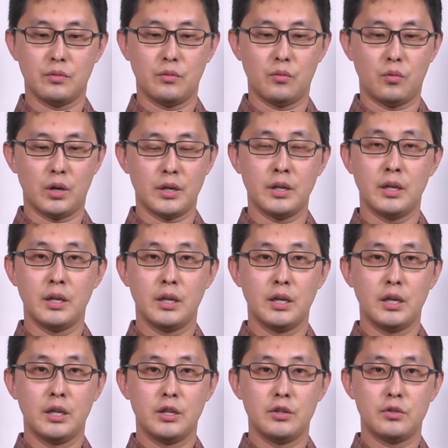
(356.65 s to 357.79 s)
1,
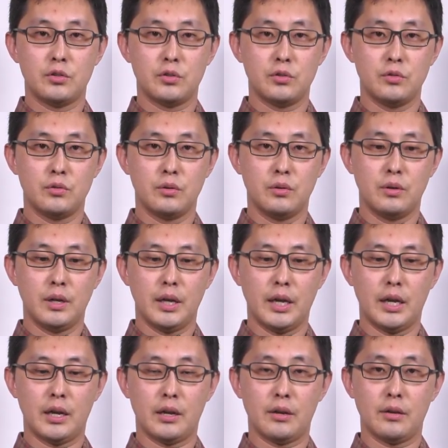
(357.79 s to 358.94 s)
2,
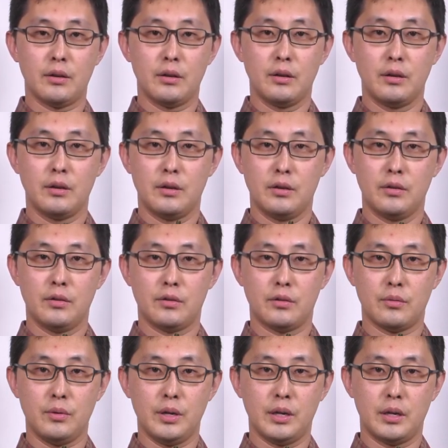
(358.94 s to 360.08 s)
and
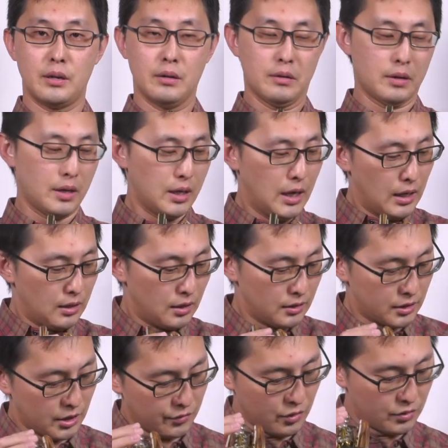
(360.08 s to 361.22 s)
3, okay? Let's
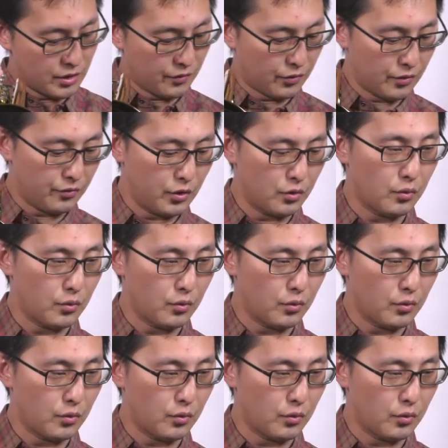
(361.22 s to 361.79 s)
give you a different view